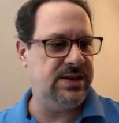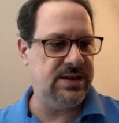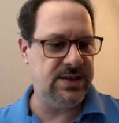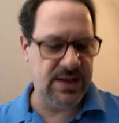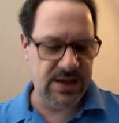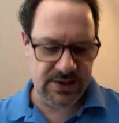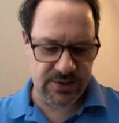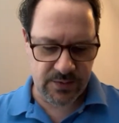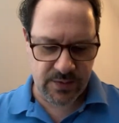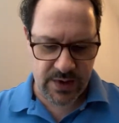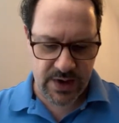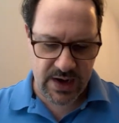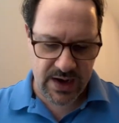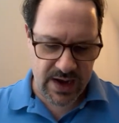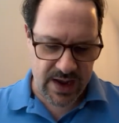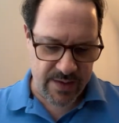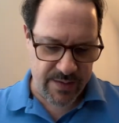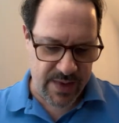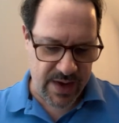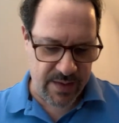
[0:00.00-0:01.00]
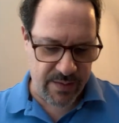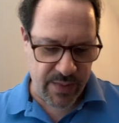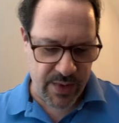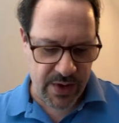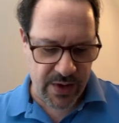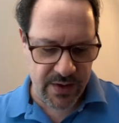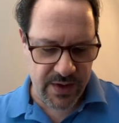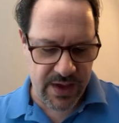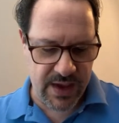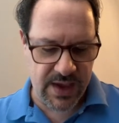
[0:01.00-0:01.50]
that's where I got my
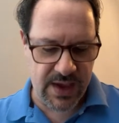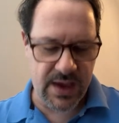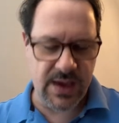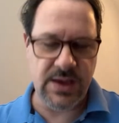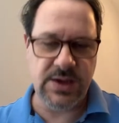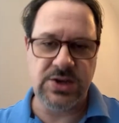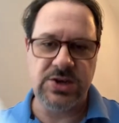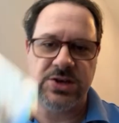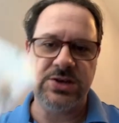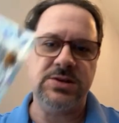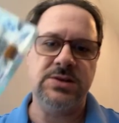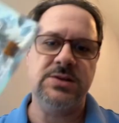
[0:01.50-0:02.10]
ball cage.